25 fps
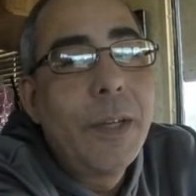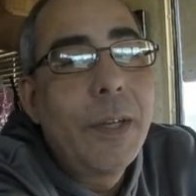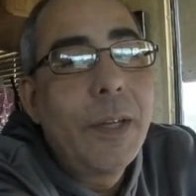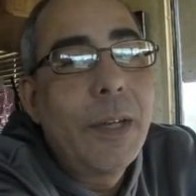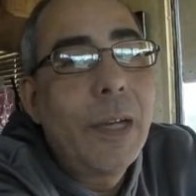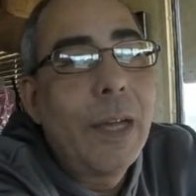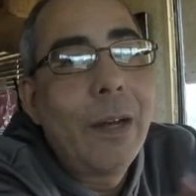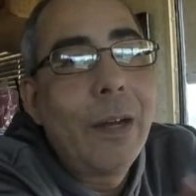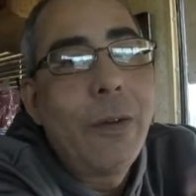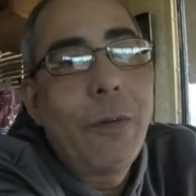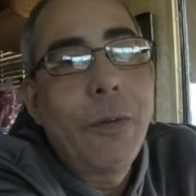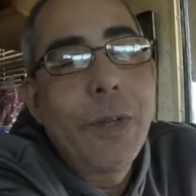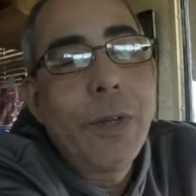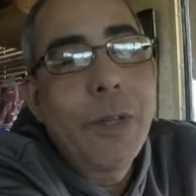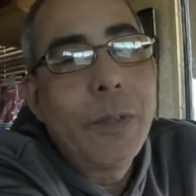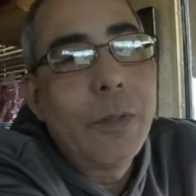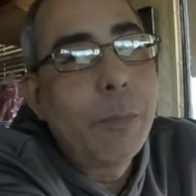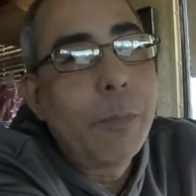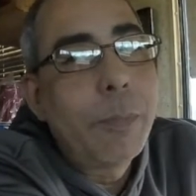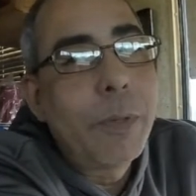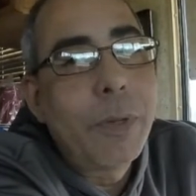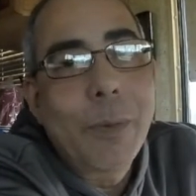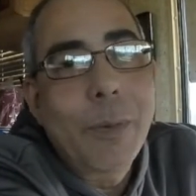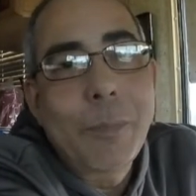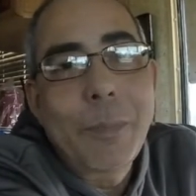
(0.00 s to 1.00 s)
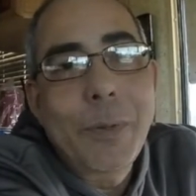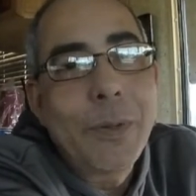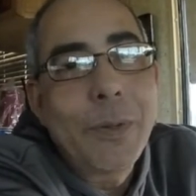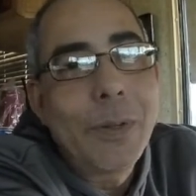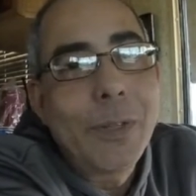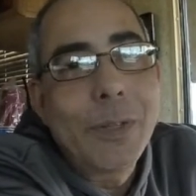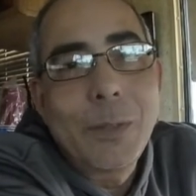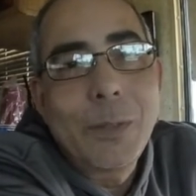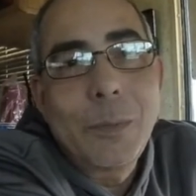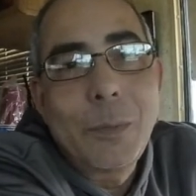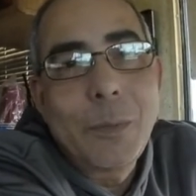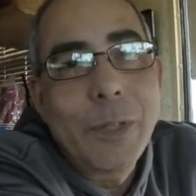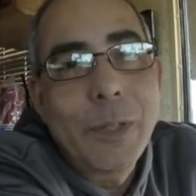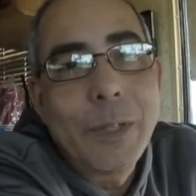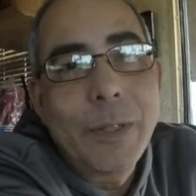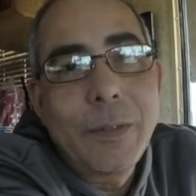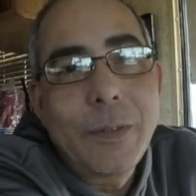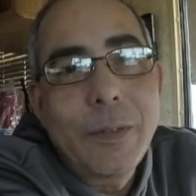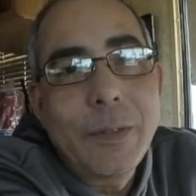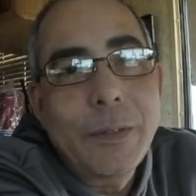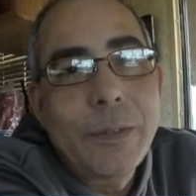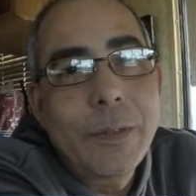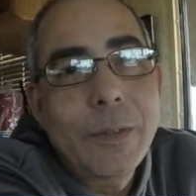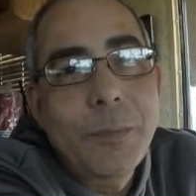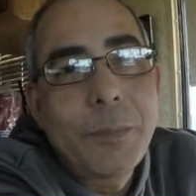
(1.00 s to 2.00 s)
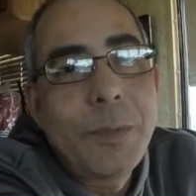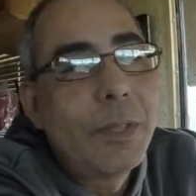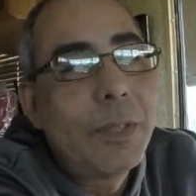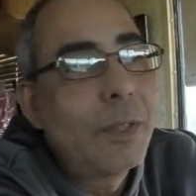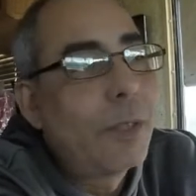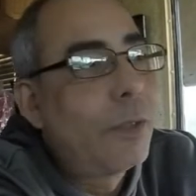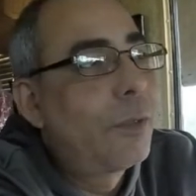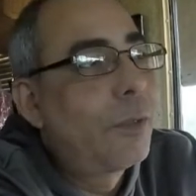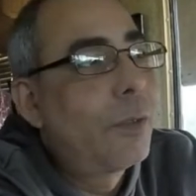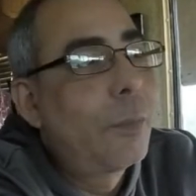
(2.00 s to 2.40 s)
I don't need to put up another one just because